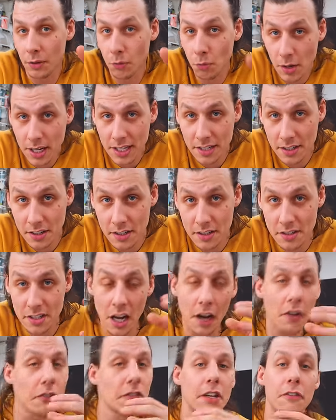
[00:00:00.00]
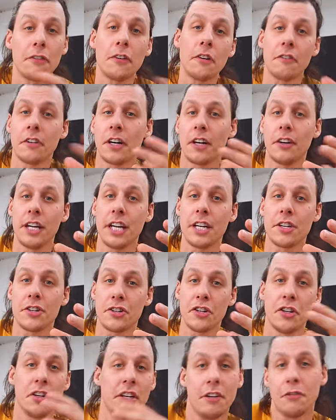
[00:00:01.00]
renders of different
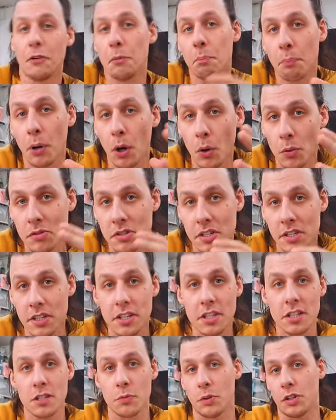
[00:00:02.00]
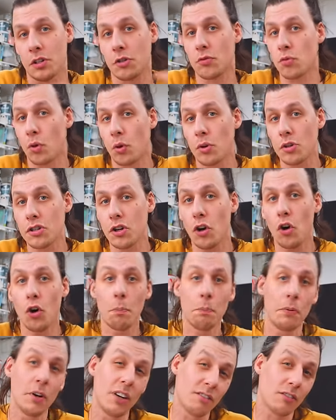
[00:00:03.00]
variation, different poses with the drawers
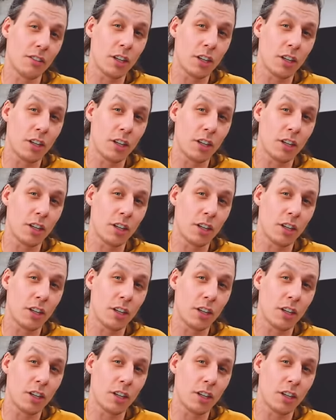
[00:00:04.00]
open,